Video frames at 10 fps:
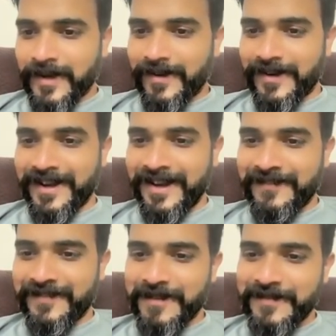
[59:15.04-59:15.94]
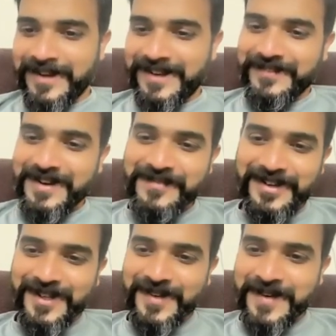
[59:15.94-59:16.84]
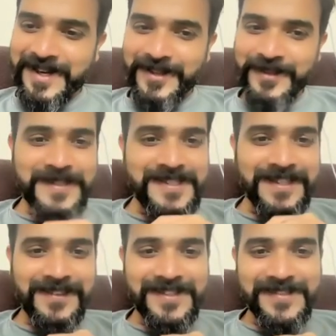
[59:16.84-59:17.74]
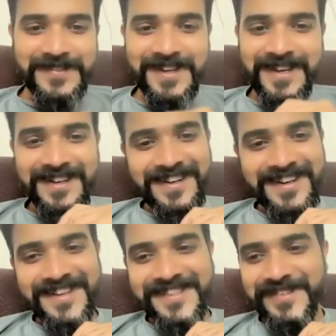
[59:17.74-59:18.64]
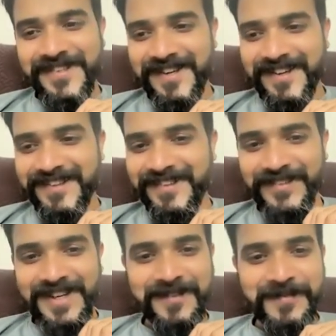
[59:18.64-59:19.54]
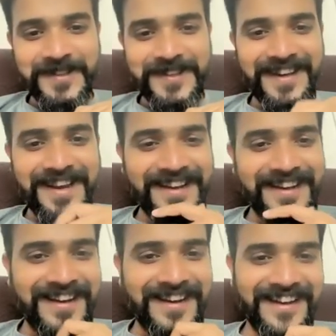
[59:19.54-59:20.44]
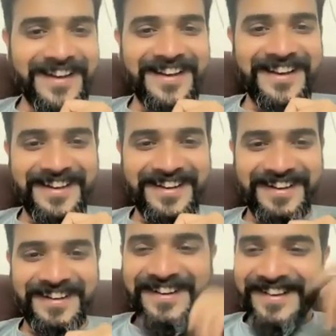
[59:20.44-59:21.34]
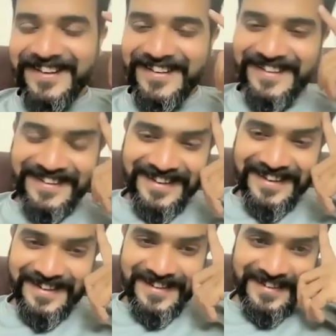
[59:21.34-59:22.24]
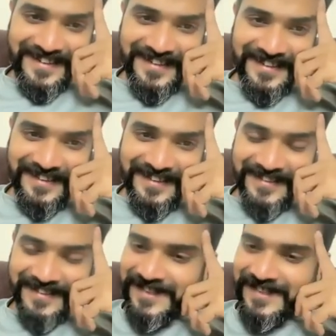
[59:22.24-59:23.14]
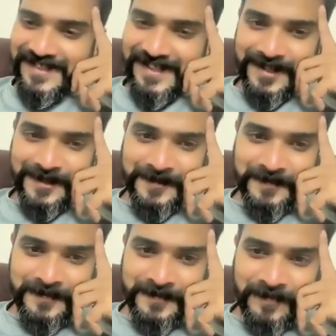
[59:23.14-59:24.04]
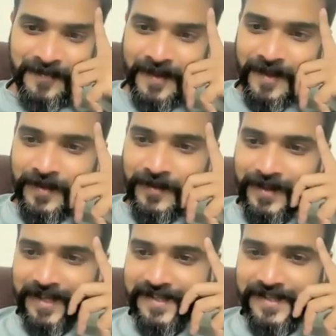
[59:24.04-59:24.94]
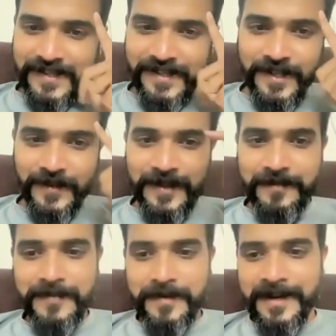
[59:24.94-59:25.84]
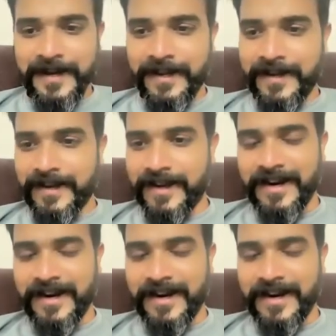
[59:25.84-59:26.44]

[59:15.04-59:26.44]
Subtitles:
Oh, hey, Vavik got married 2 months ago as well. Nice. Welcome to the gang. Yeah. Yeah, that's there. Cool, guys. Chalo then. Bye bye.